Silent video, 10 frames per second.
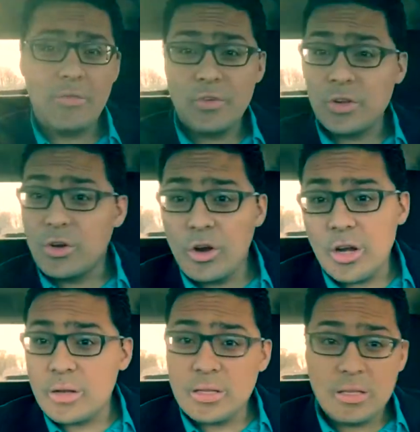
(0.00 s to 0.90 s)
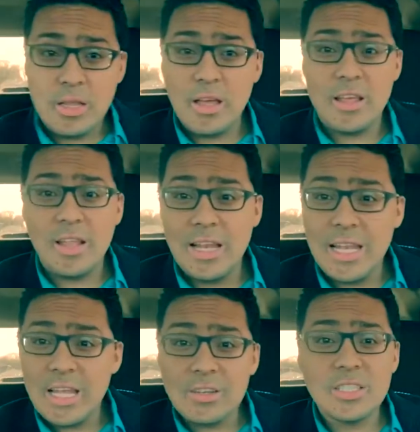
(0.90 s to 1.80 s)
for the current
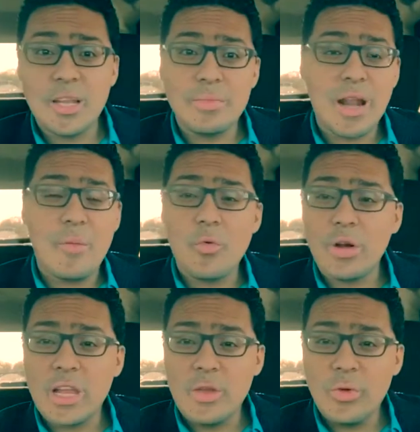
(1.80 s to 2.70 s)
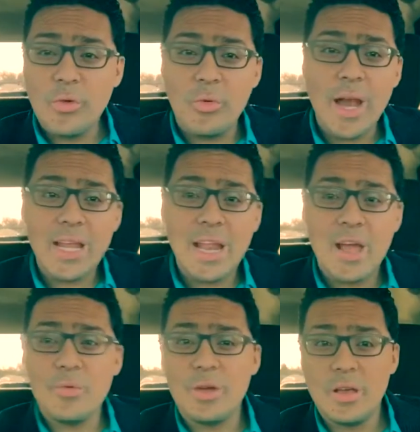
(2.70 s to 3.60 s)
leadership that I'm working with right
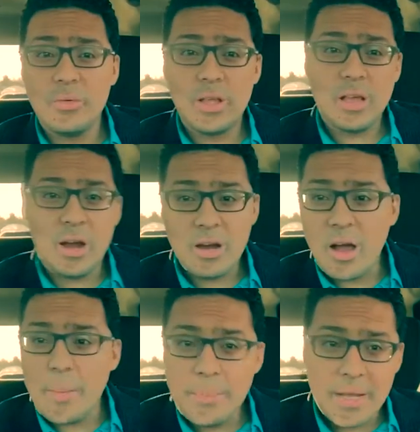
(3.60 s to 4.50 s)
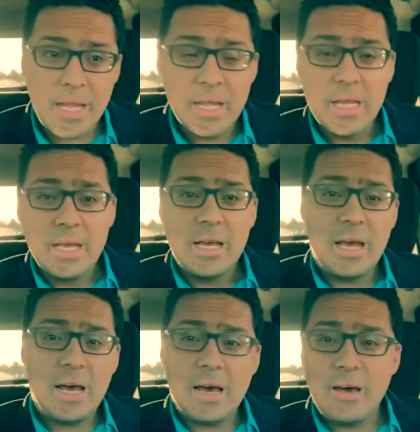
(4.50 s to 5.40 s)
now with our company,
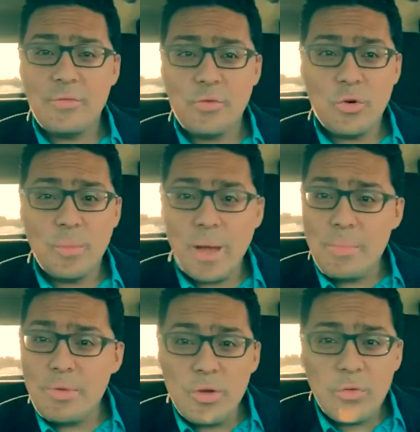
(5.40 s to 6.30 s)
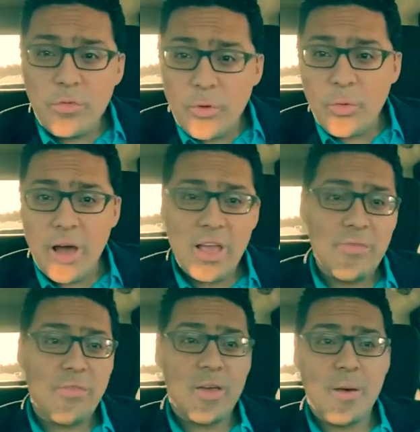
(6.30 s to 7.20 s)
for my beautiful
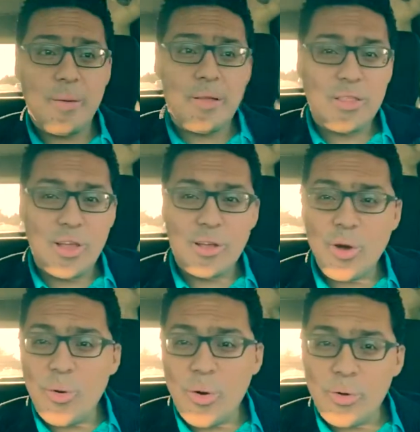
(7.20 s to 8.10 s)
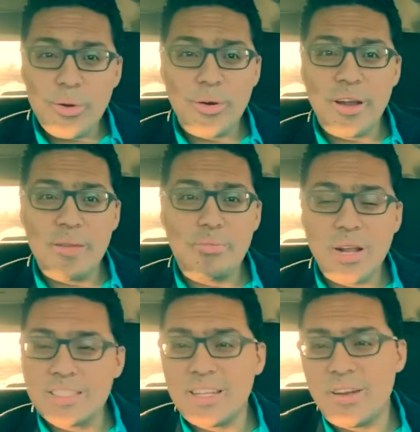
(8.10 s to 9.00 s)
wife, the co-owner and
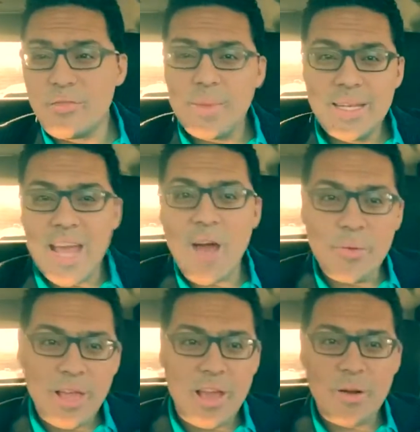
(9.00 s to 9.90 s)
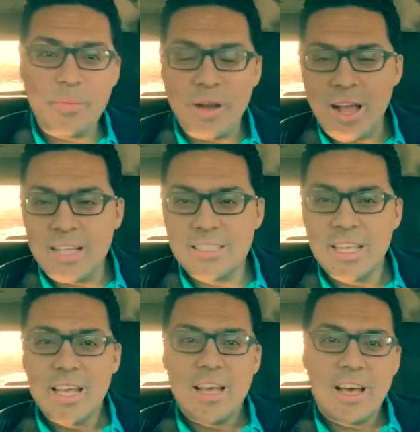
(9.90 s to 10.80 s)
president of Mehdaoui Enterprise,
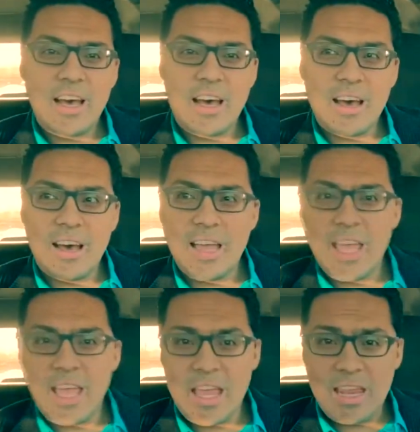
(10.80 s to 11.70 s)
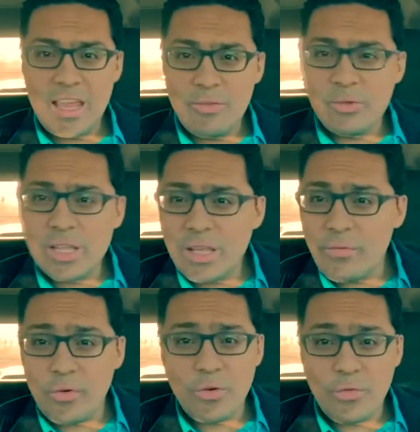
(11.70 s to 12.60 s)
and really
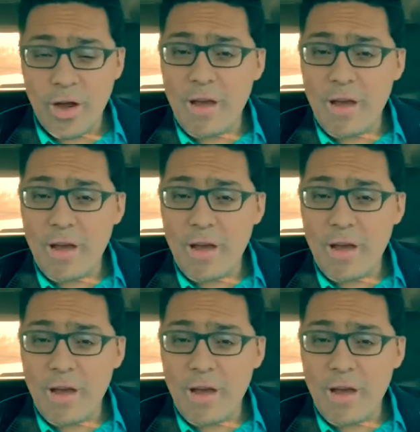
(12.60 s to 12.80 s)
for